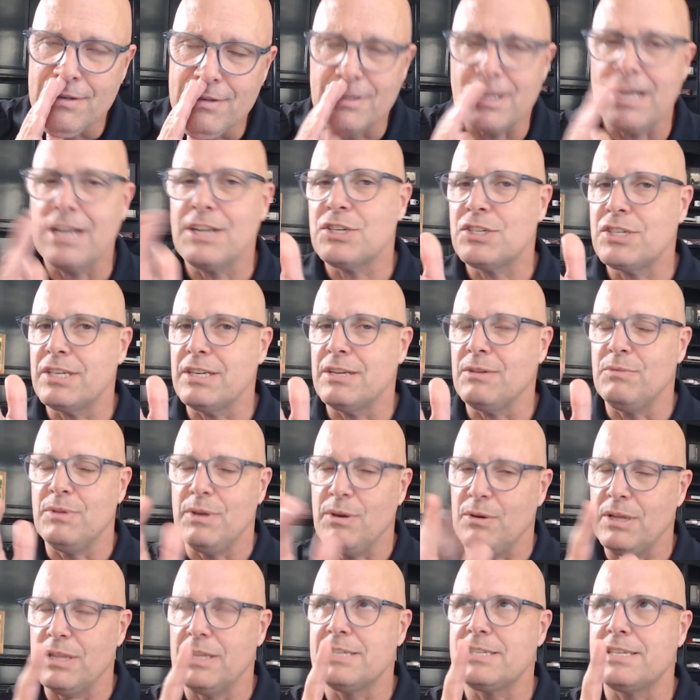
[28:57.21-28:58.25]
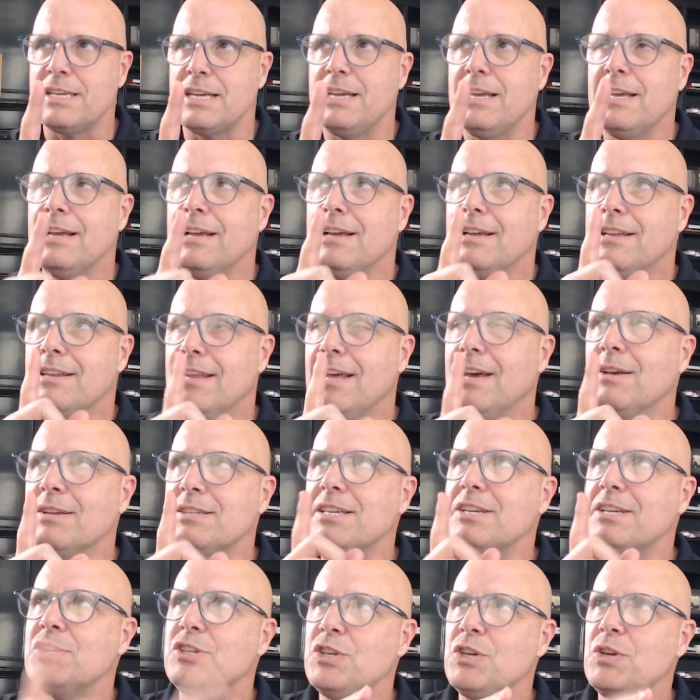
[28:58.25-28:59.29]
Not, well, let's think, no,
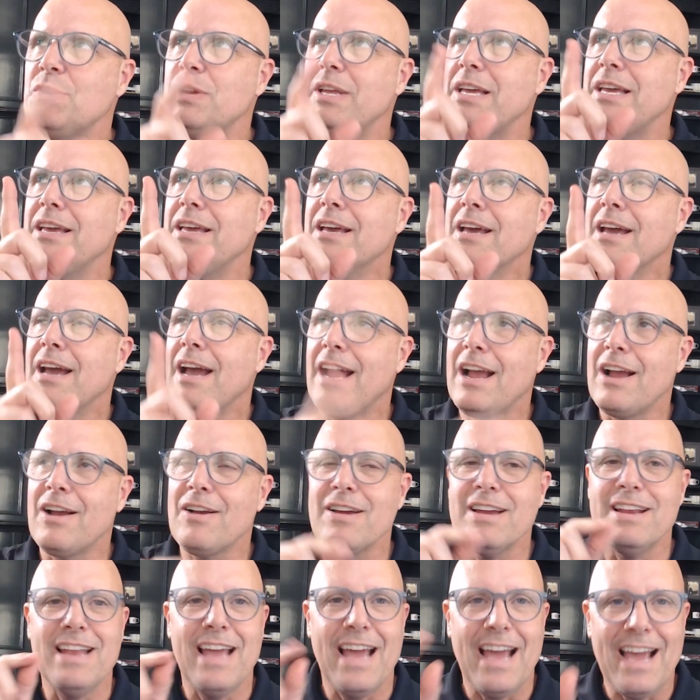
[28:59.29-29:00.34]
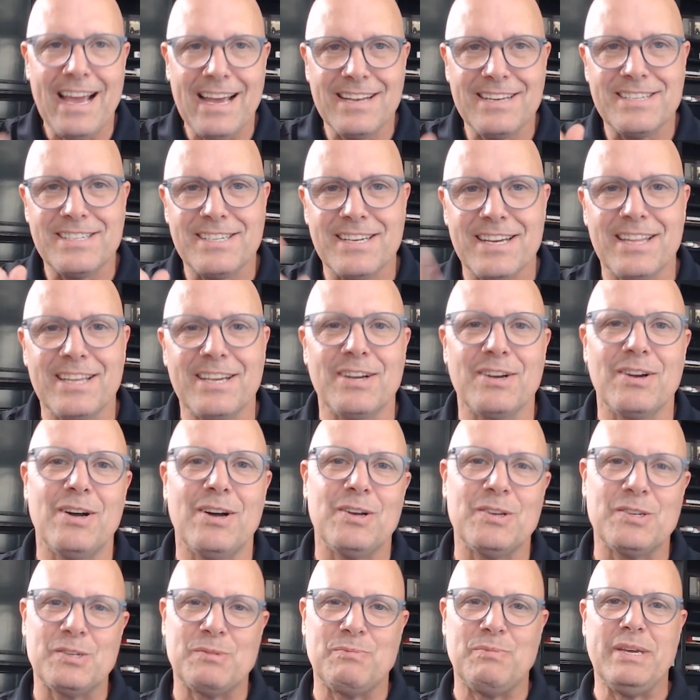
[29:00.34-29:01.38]
see, Judy, Aaron, and Shelley are
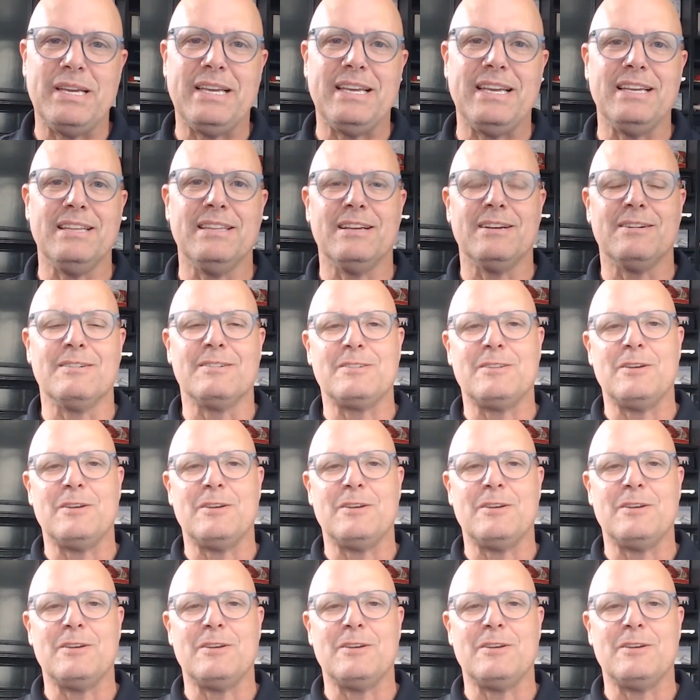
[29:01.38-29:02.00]
all speaking in there.